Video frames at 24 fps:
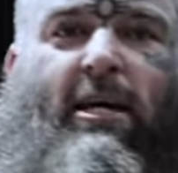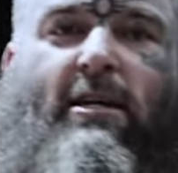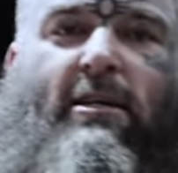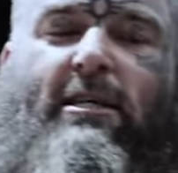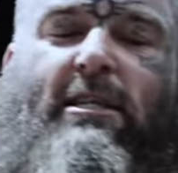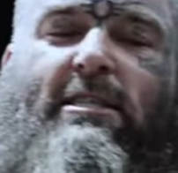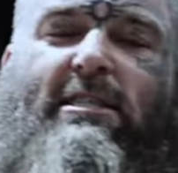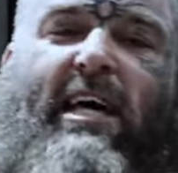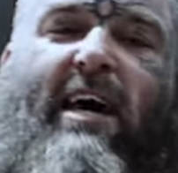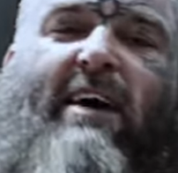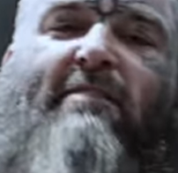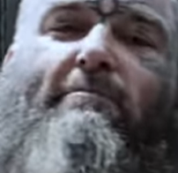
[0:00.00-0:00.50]
to
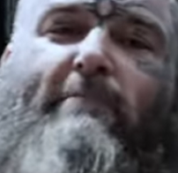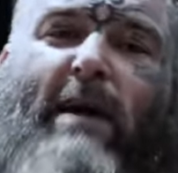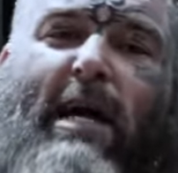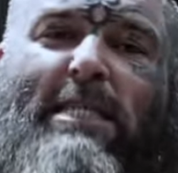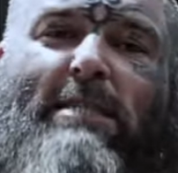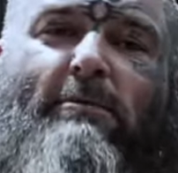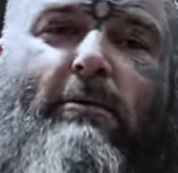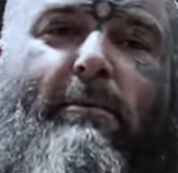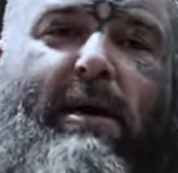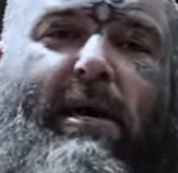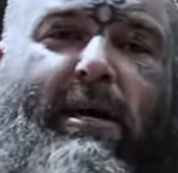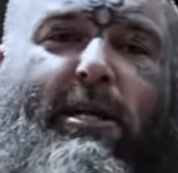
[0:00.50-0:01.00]
save
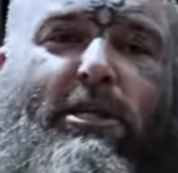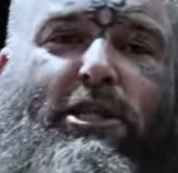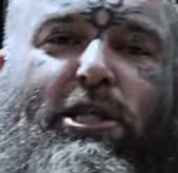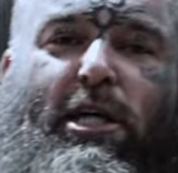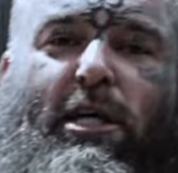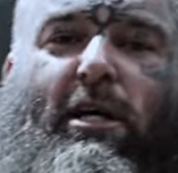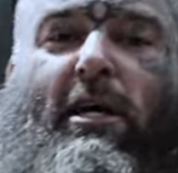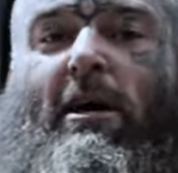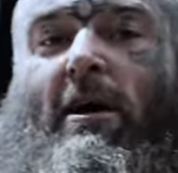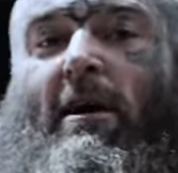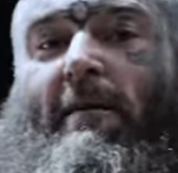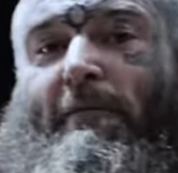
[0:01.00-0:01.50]
maximum energy
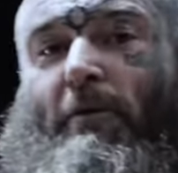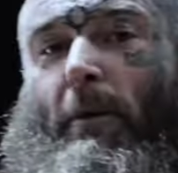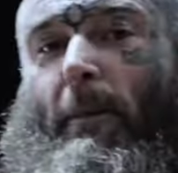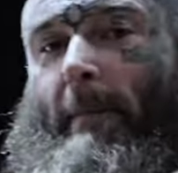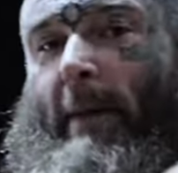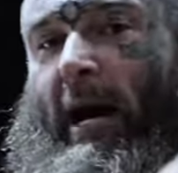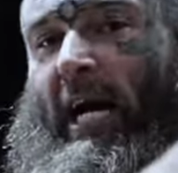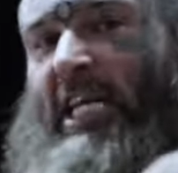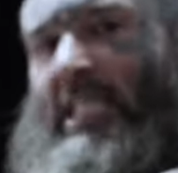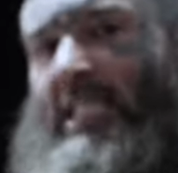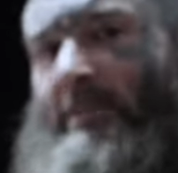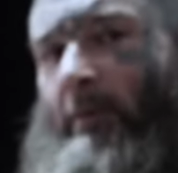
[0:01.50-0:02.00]
for a
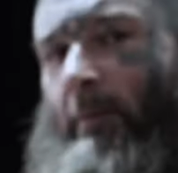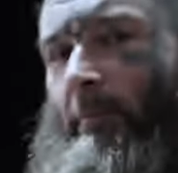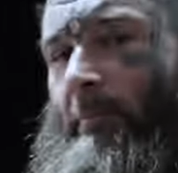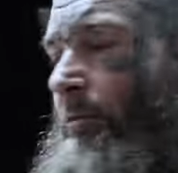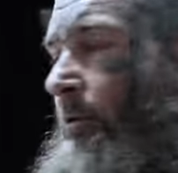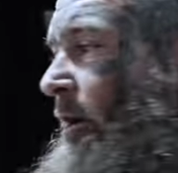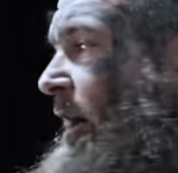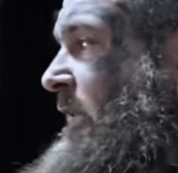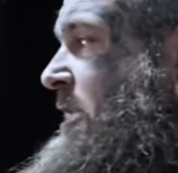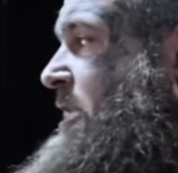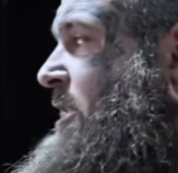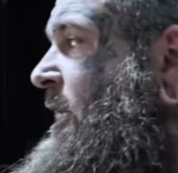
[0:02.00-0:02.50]
maximum
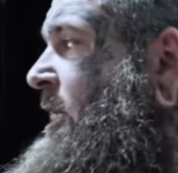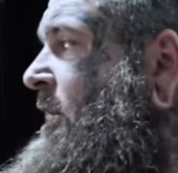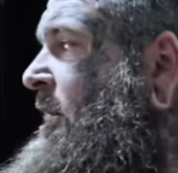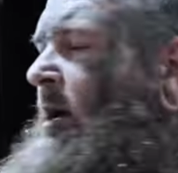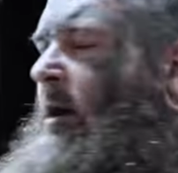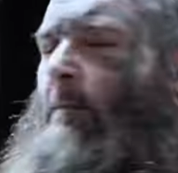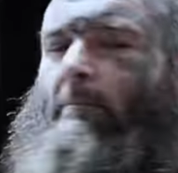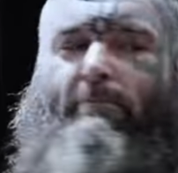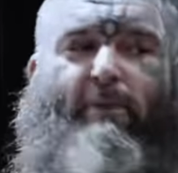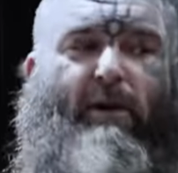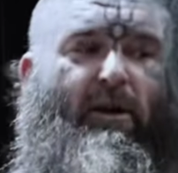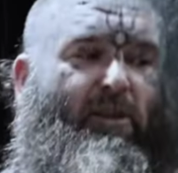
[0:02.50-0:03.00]
press.
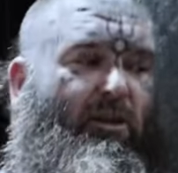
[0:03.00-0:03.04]
But